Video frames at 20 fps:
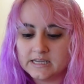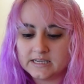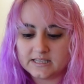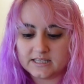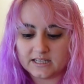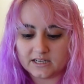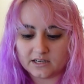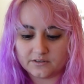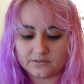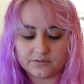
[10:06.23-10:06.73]

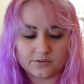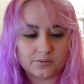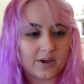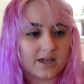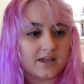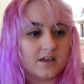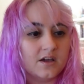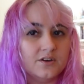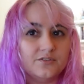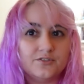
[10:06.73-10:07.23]
get out of the
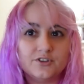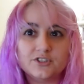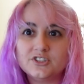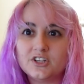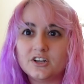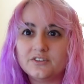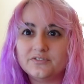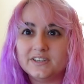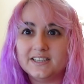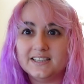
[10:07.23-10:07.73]
way. First
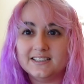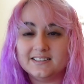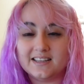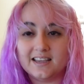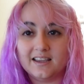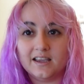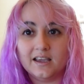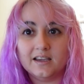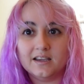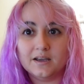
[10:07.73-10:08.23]
off is
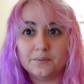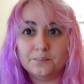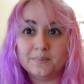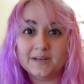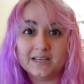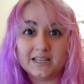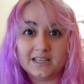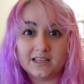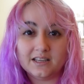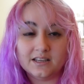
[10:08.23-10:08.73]
a
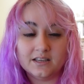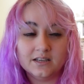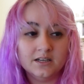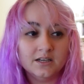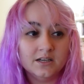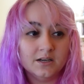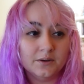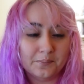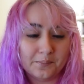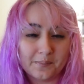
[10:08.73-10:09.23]
mini
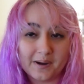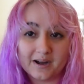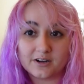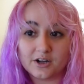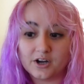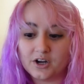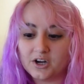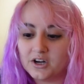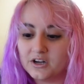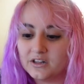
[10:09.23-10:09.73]

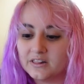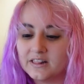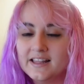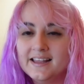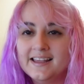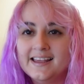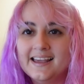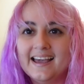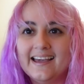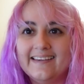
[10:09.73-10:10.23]
manga haul
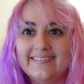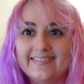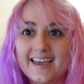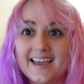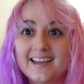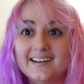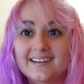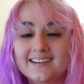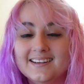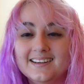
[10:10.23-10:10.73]
and
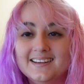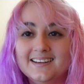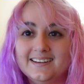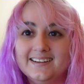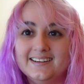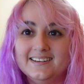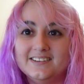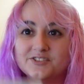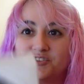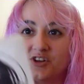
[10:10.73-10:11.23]
then
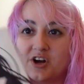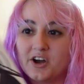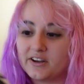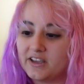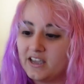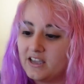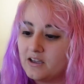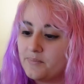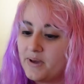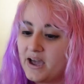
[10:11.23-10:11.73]
is
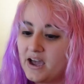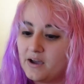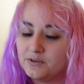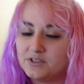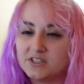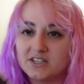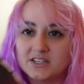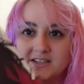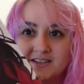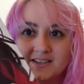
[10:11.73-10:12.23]
talking
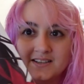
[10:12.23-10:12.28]
about